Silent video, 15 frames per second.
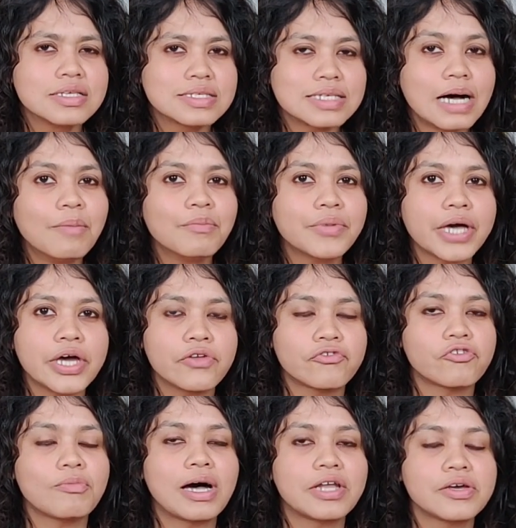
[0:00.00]
some kind
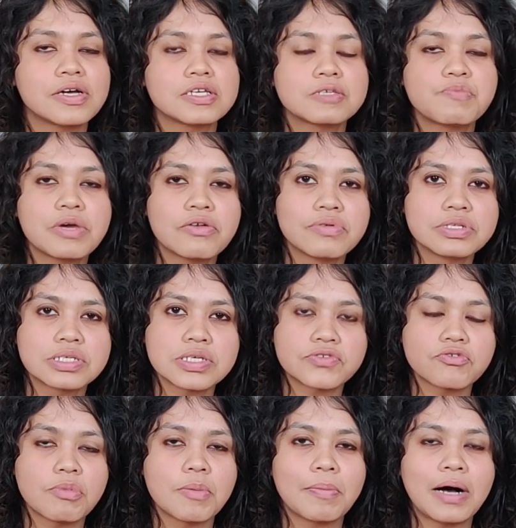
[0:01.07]
of traumatic
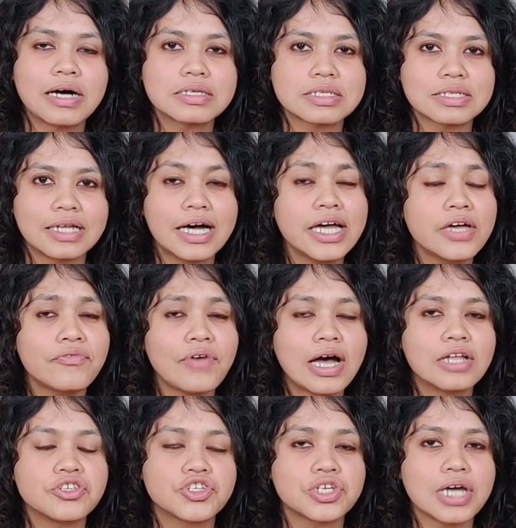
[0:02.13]
experiences from her past life,
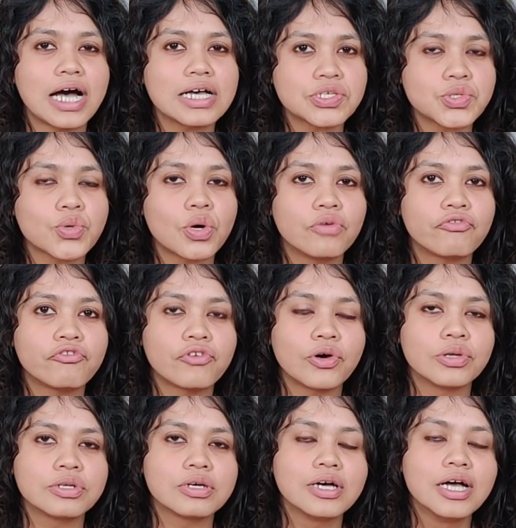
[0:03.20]
and she has to
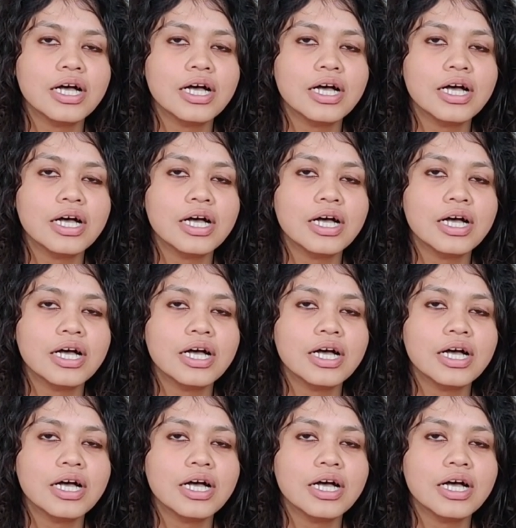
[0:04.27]
confront.